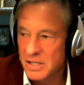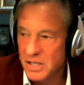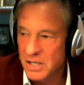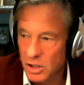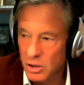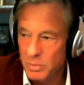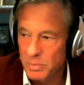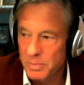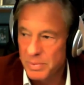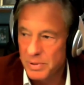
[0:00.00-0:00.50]

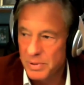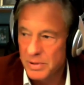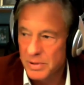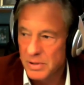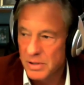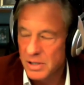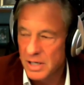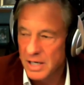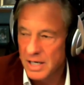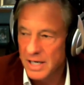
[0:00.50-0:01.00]
COPE,
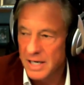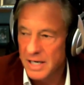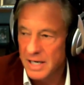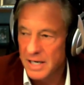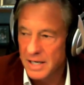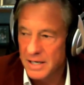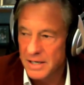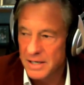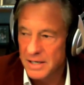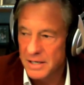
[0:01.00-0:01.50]

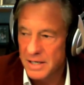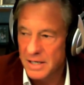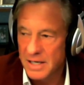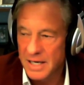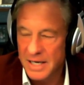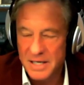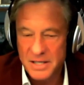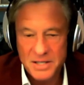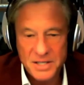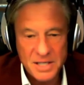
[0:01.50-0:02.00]
and
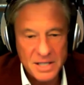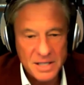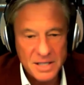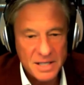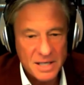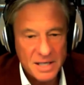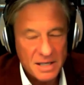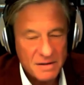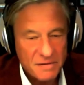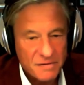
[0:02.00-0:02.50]

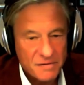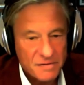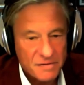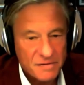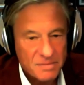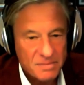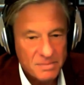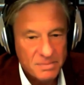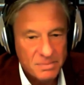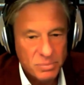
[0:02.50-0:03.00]
ACDF,
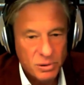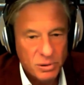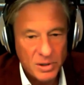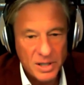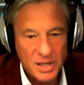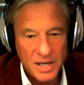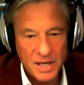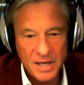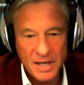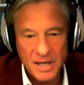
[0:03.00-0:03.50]
pull
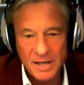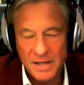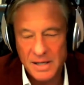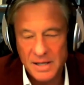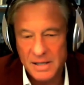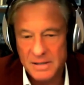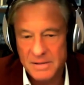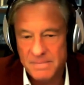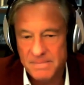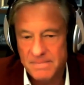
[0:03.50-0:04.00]
in
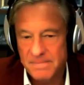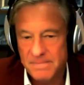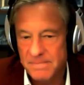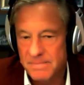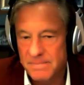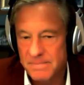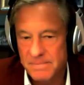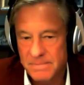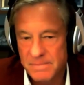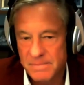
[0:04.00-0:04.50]
another
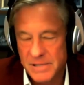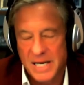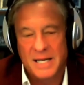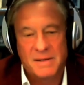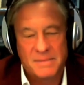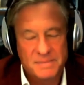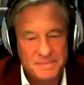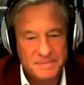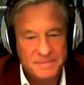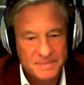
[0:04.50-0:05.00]

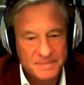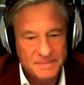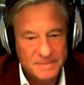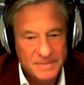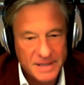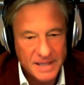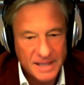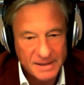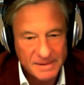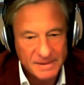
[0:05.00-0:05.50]
10,
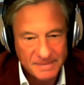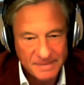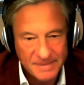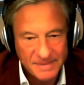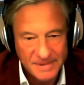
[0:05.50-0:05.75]
okay?